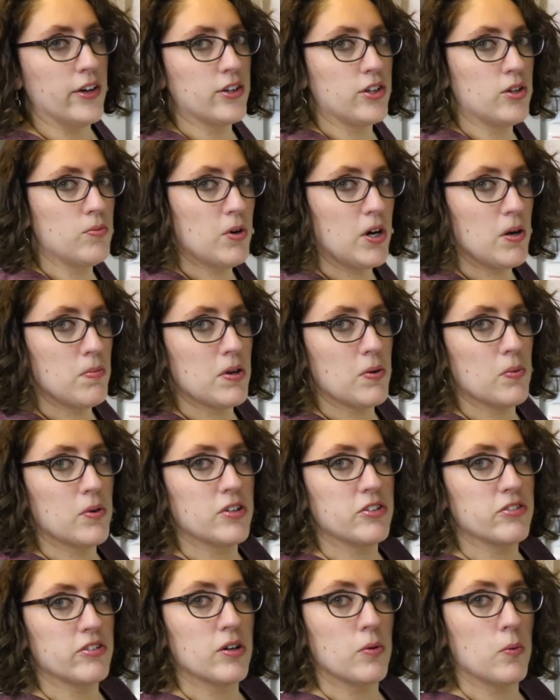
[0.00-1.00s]
You might be
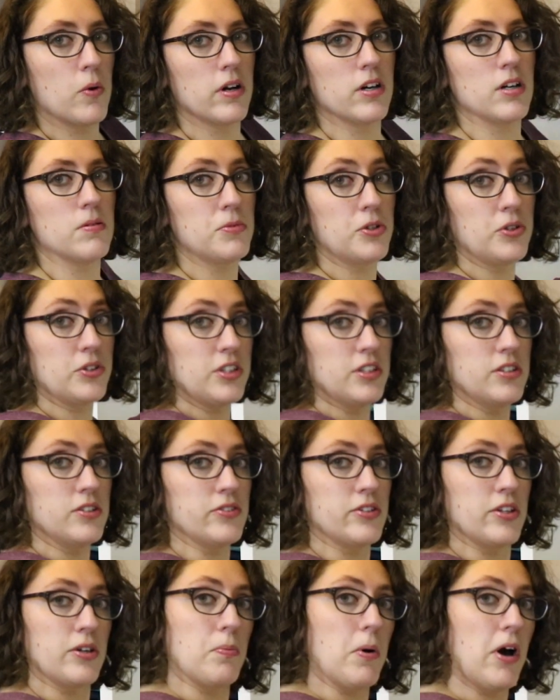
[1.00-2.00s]
wondering why I'm not
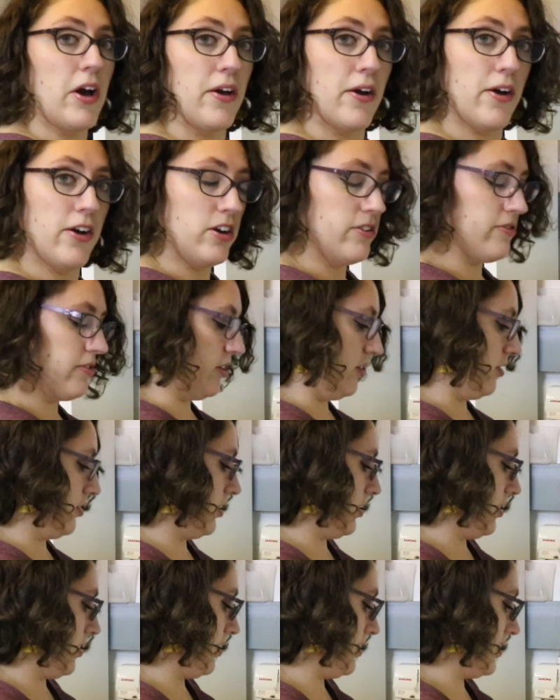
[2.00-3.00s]
using my
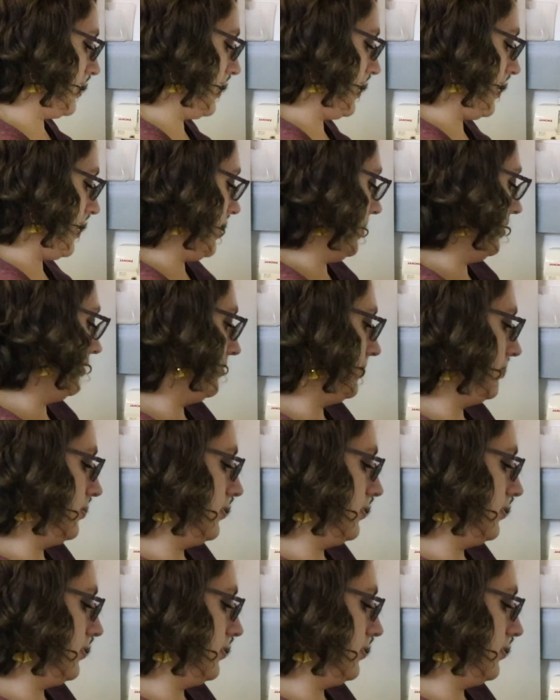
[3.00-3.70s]
overlocker that's here.